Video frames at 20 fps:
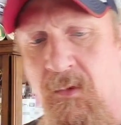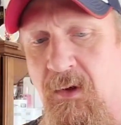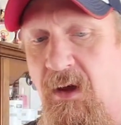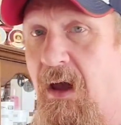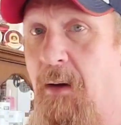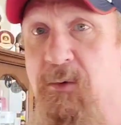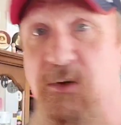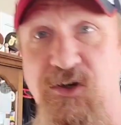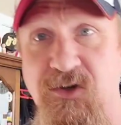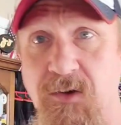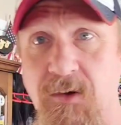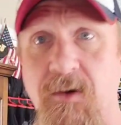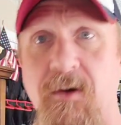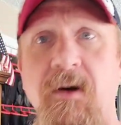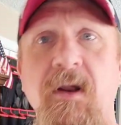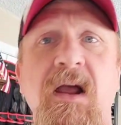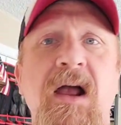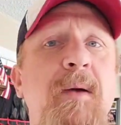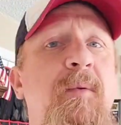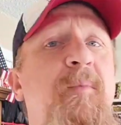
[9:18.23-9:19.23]
I'm a
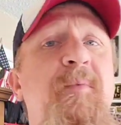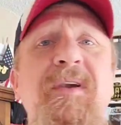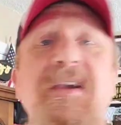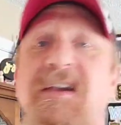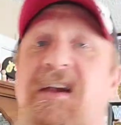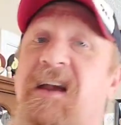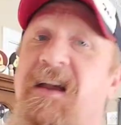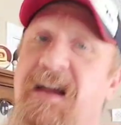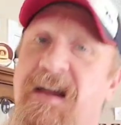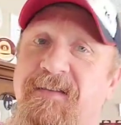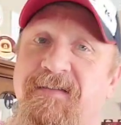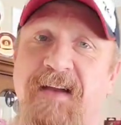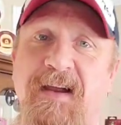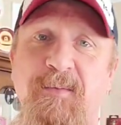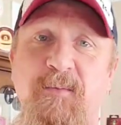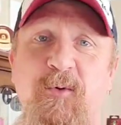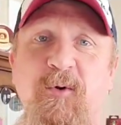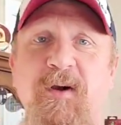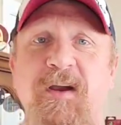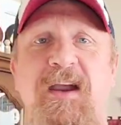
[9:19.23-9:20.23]
shnerd. I'm a PAA
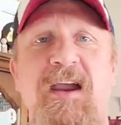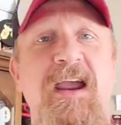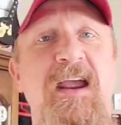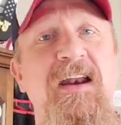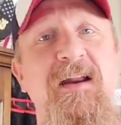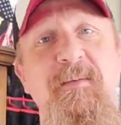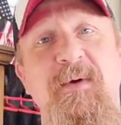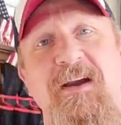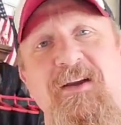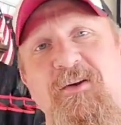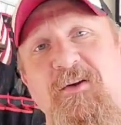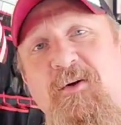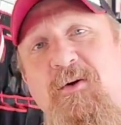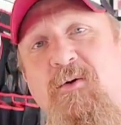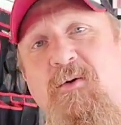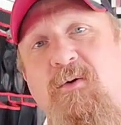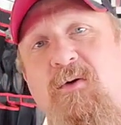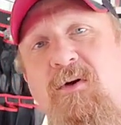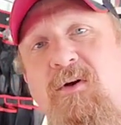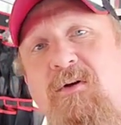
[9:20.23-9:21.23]
fanboy, and I make
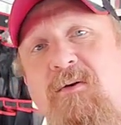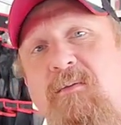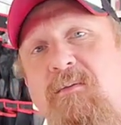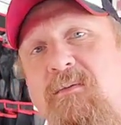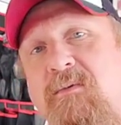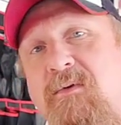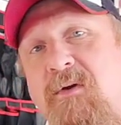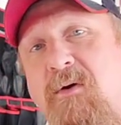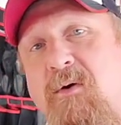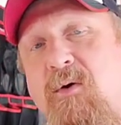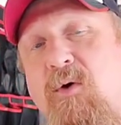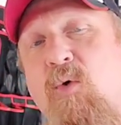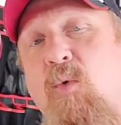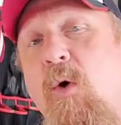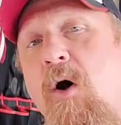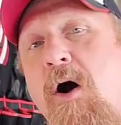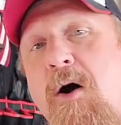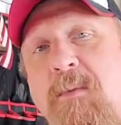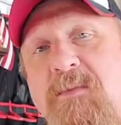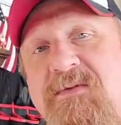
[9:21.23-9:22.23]
no, no
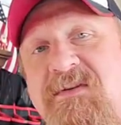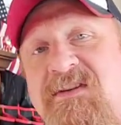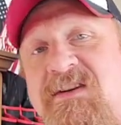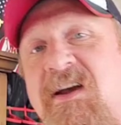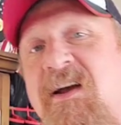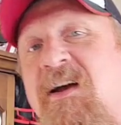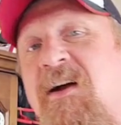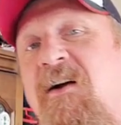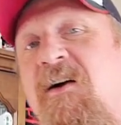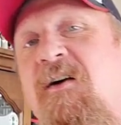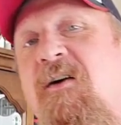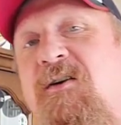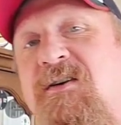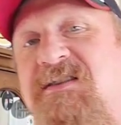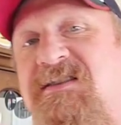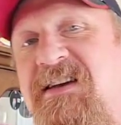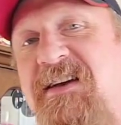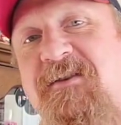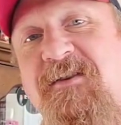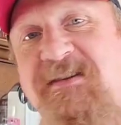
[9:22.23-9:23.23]
qualms or
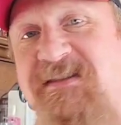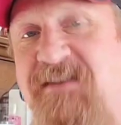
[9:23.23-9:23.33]
secrets